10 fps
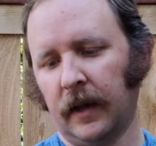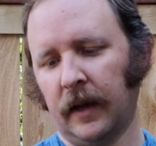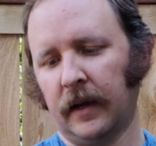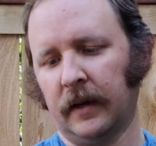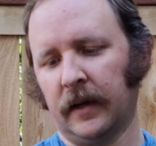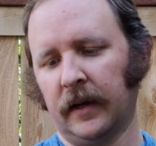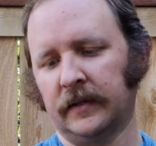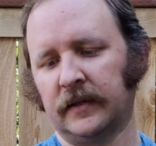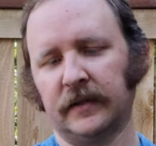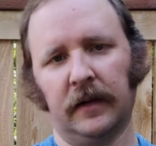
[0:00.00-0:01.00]
And
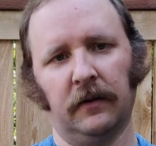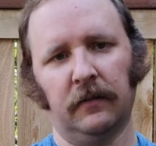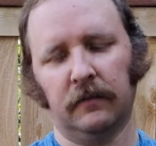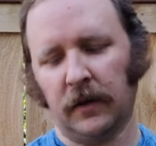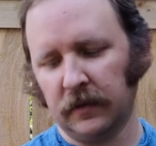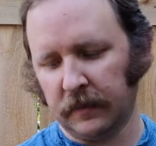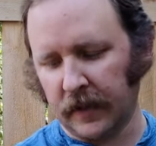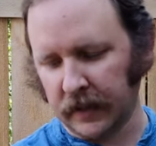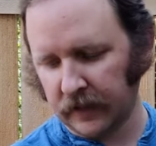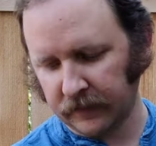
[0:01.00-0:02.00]
a subtle malt
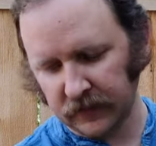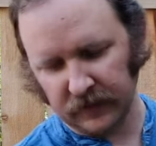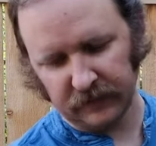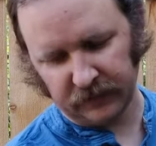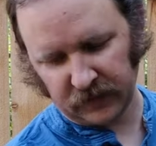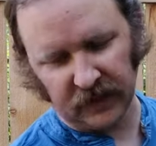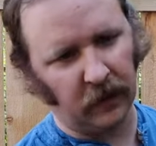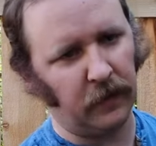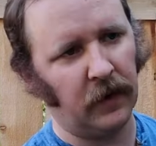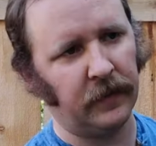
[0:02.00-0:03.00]
body. A
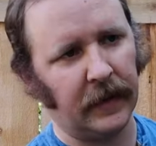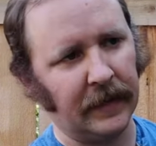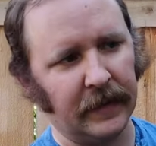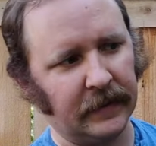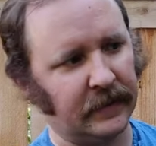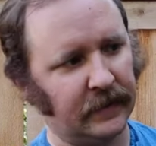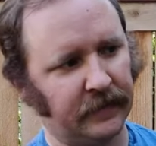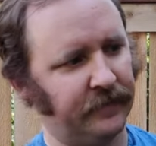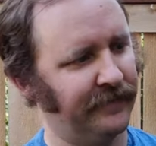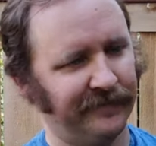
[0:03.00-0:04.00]
subtle malt body that's